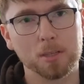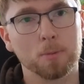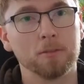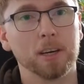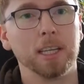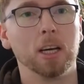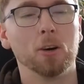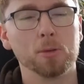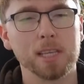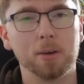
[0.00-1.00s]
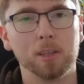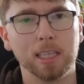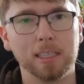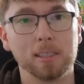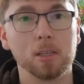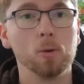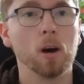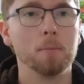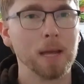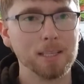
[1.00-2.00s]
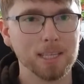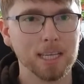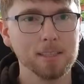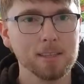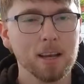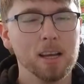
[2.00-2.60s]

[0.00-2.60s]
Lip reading: providing wholesale leads to our mentees.